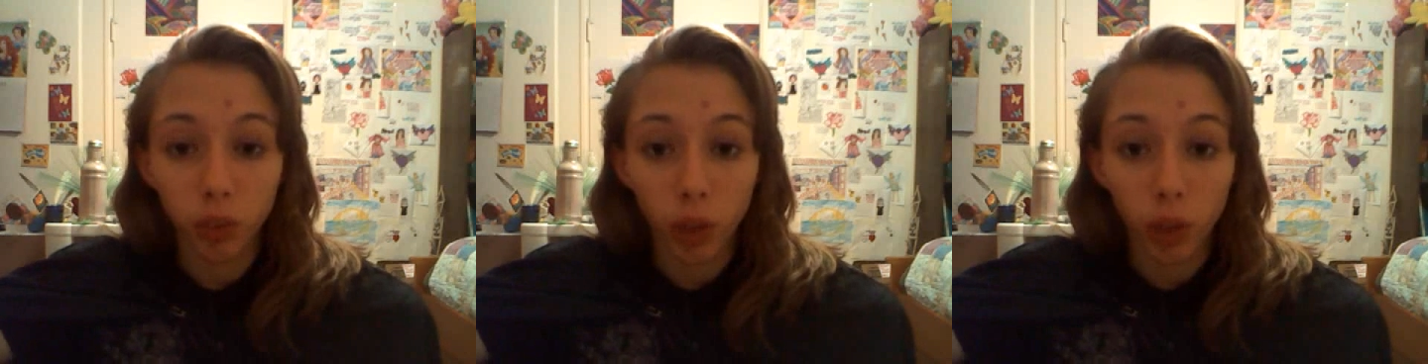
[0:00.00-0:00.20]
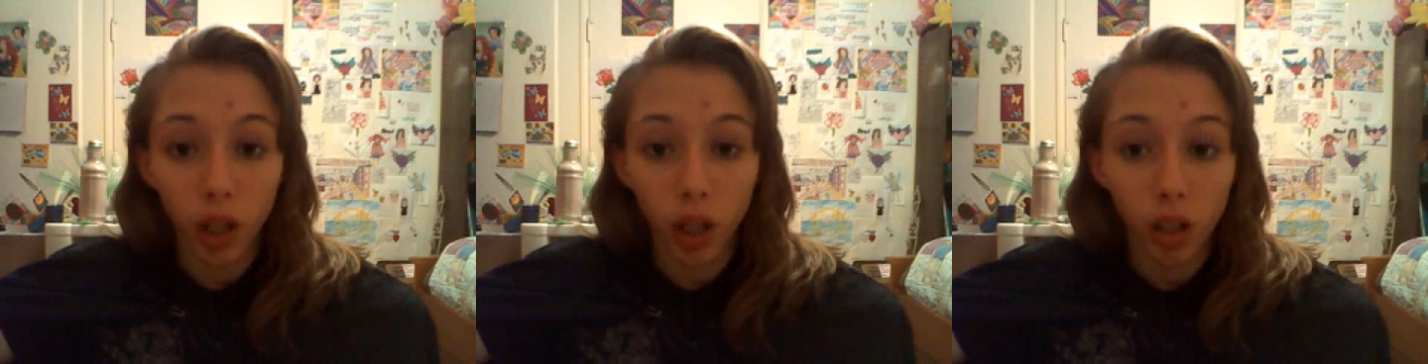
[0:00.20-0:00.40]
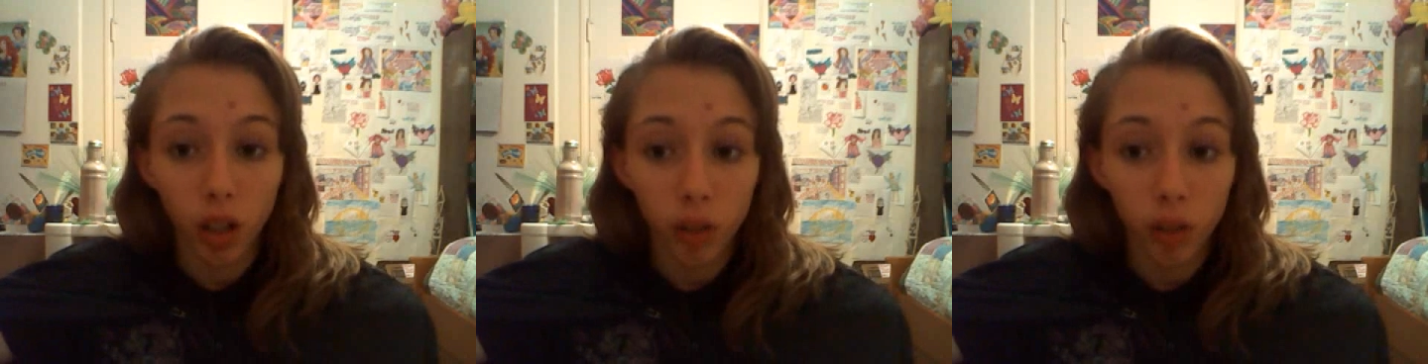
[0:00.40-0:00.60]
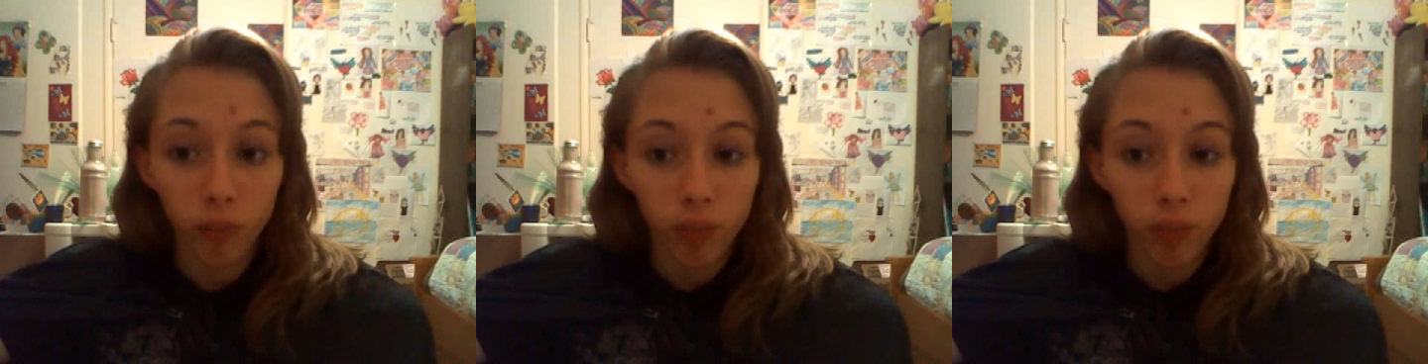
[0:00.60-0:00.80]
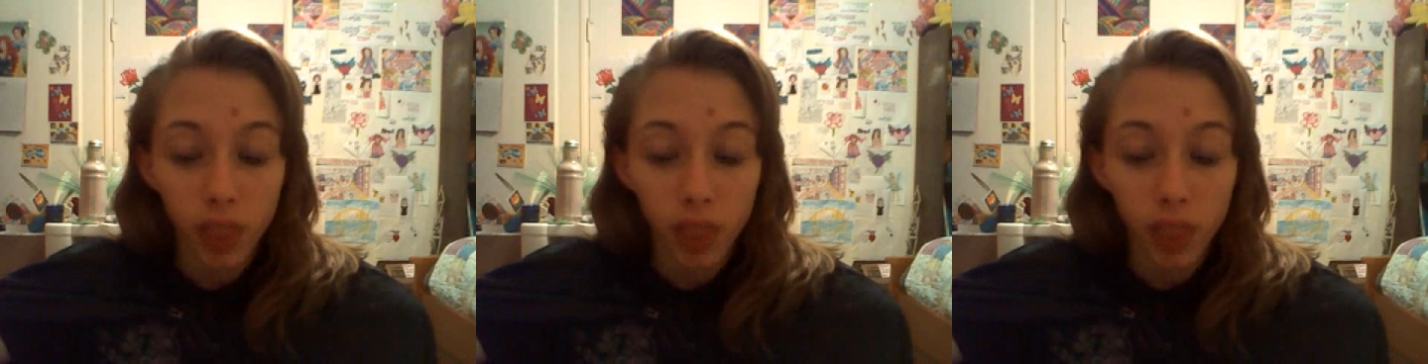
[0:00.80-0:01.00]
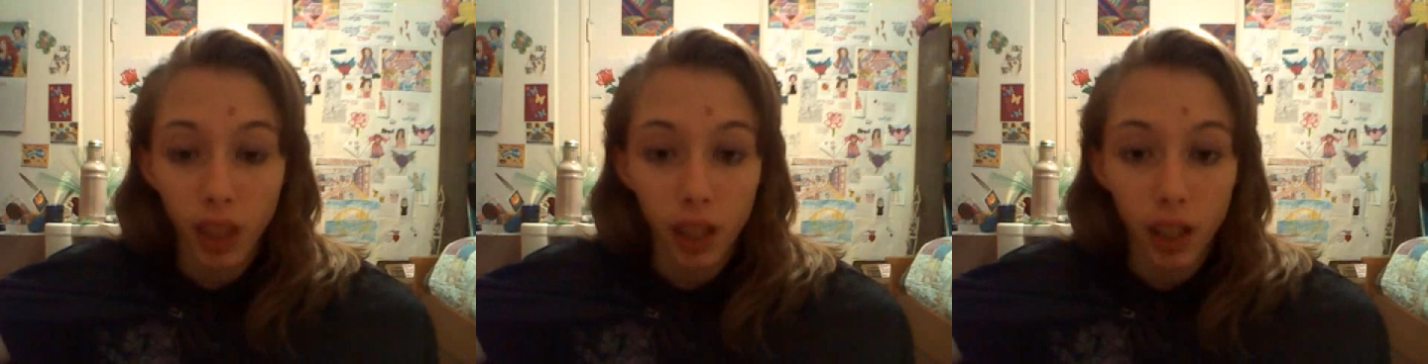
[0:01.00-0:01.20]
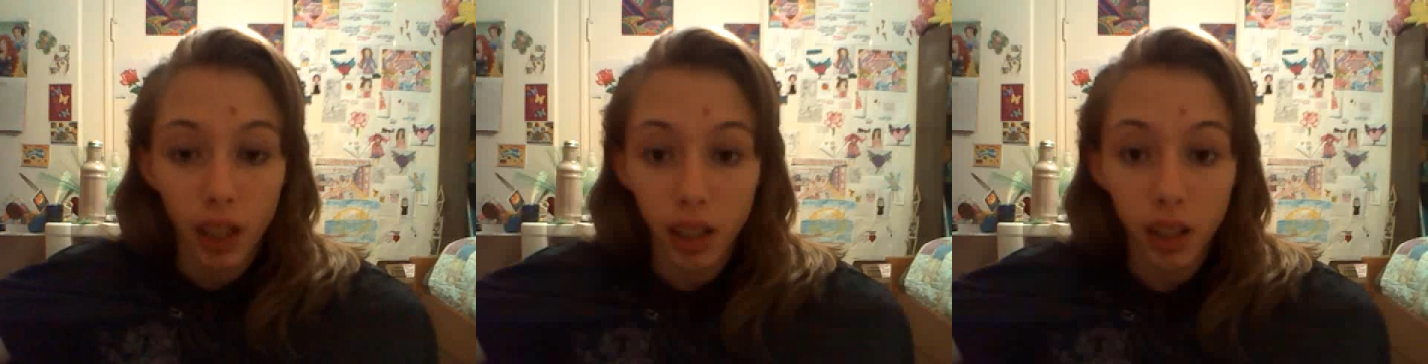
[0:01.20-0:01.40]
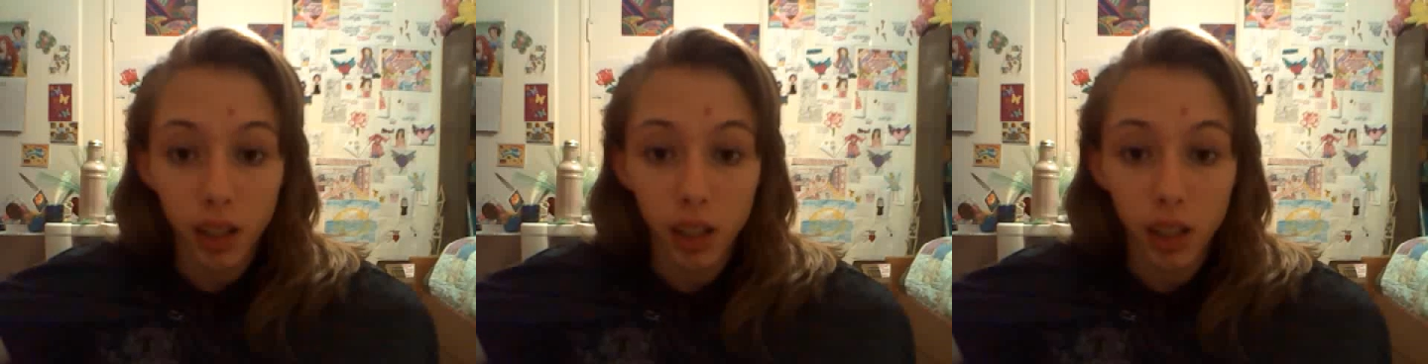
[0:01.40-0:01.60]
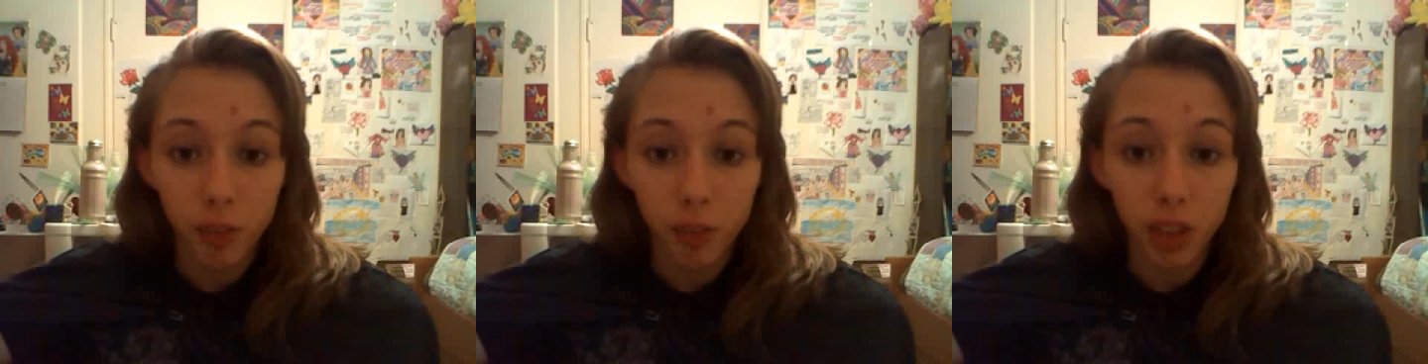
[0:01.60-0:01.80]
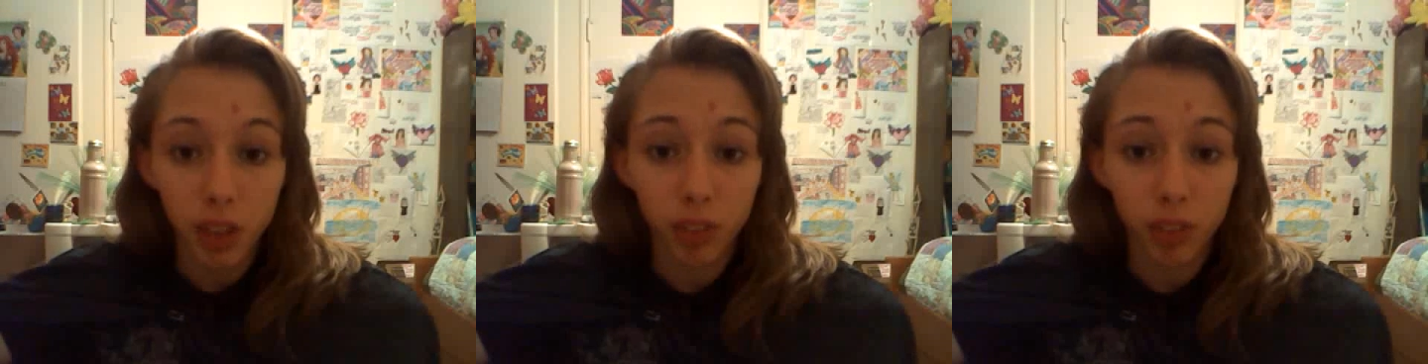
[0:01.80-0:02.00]
away. I can't
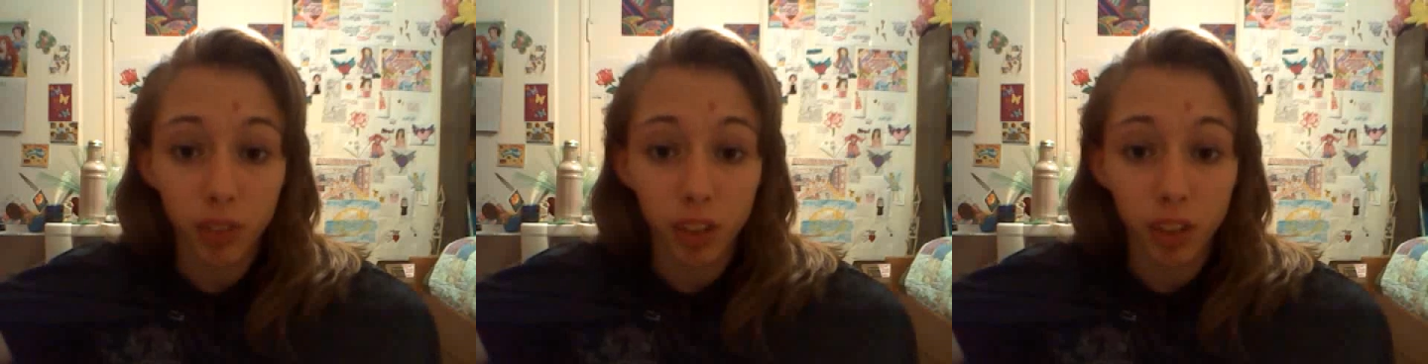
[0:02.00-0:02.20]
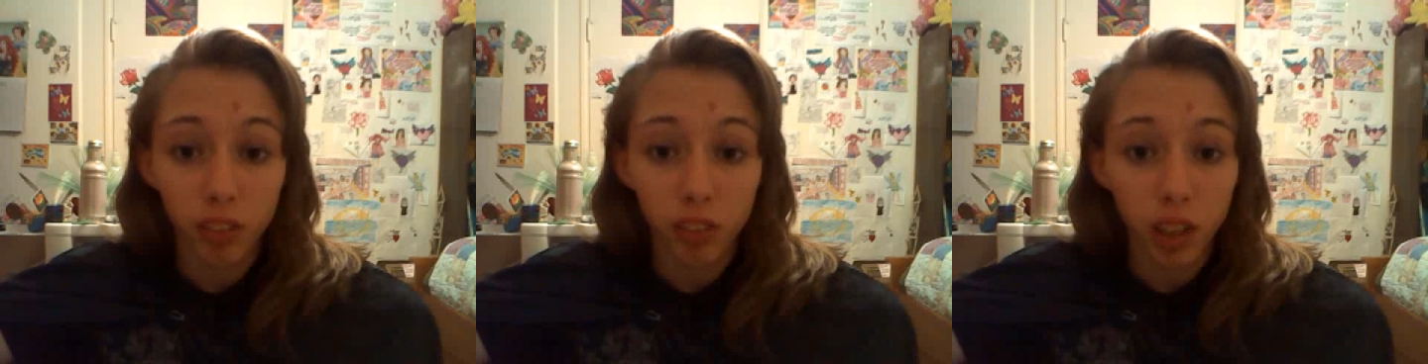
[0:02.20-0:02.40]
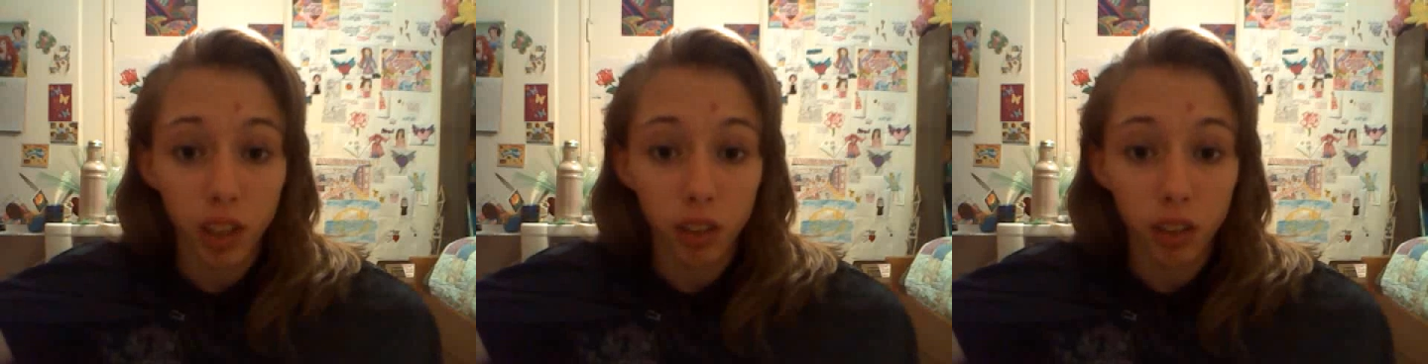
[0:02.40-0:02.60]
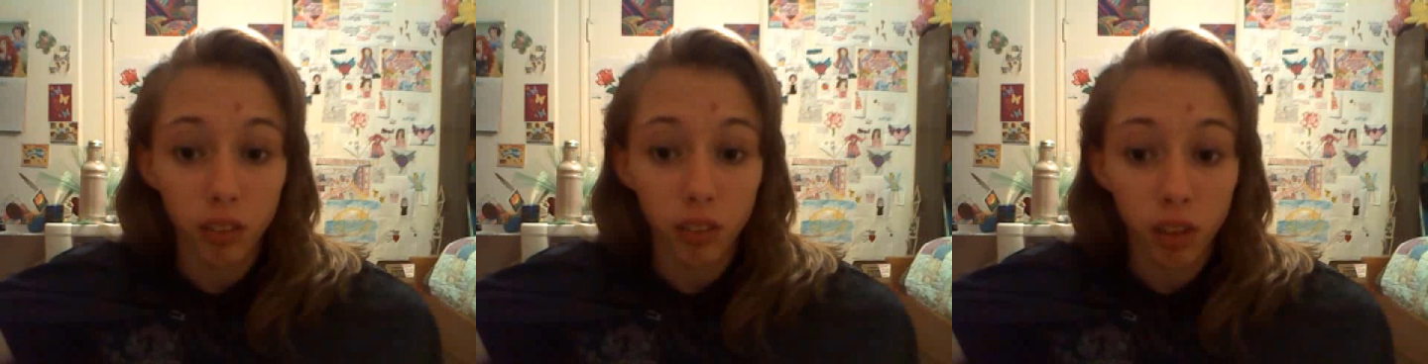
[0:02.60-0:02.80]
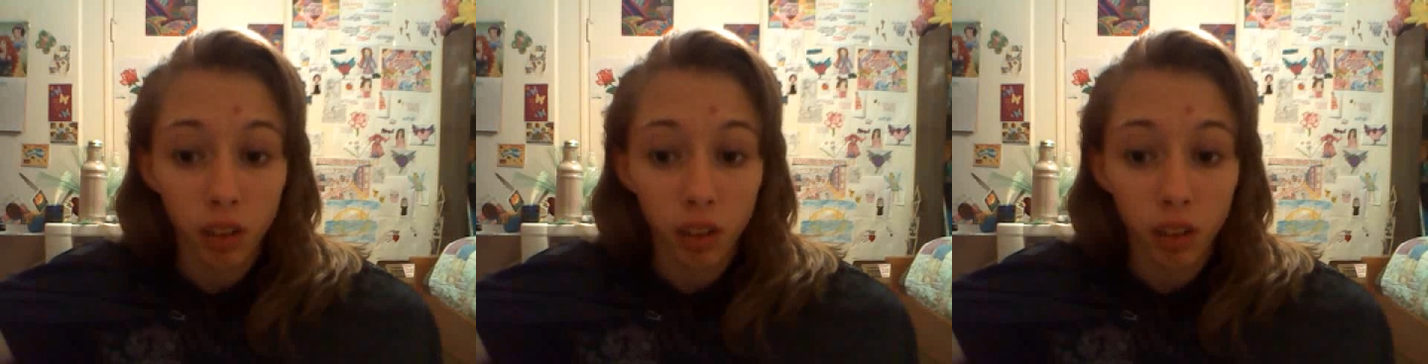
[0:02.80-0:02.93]
keep anybody around.